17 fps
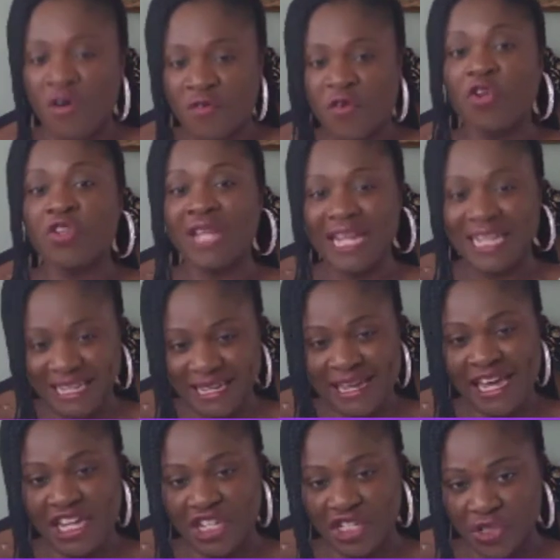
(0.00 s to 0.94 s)

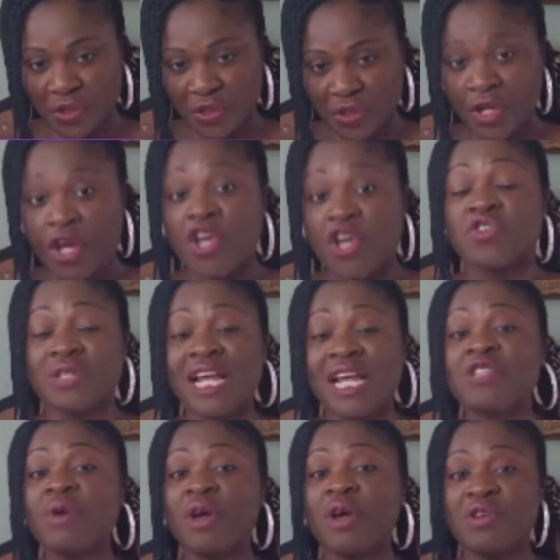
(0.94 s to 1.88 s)
Authentication. So
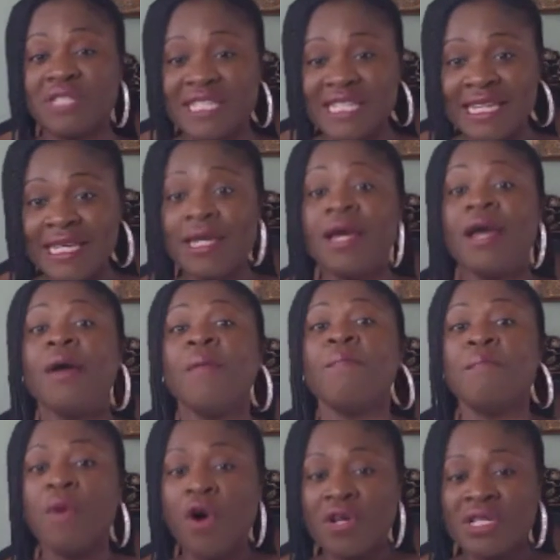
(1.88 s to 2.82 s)
that's why you see
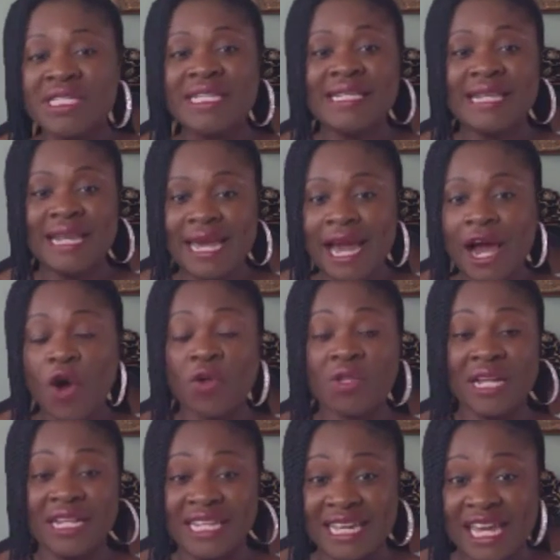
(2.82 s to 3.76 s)
multi-layer
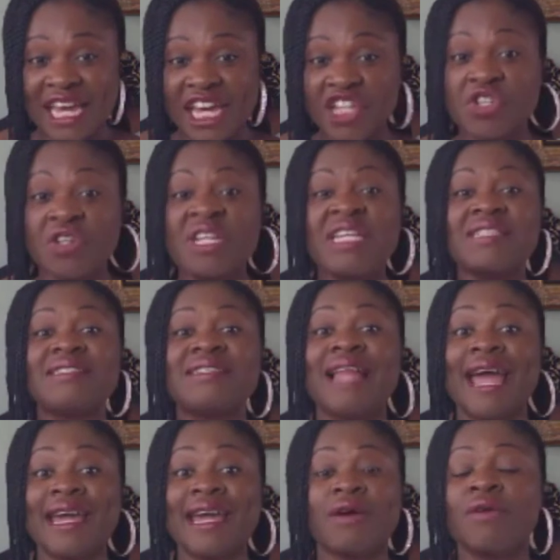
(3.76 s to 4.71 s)
authentication is
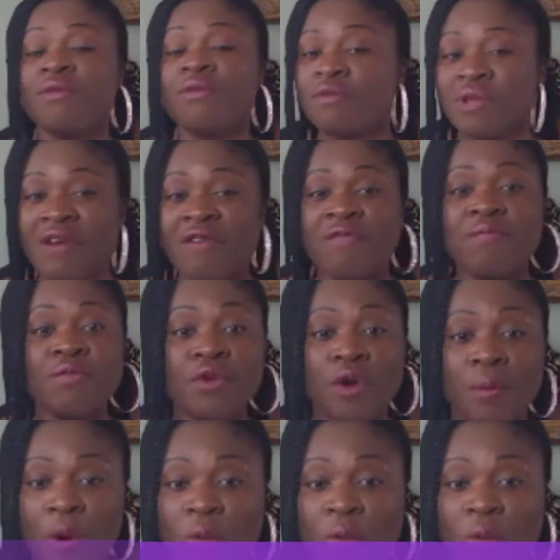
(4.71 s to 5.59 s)
like the number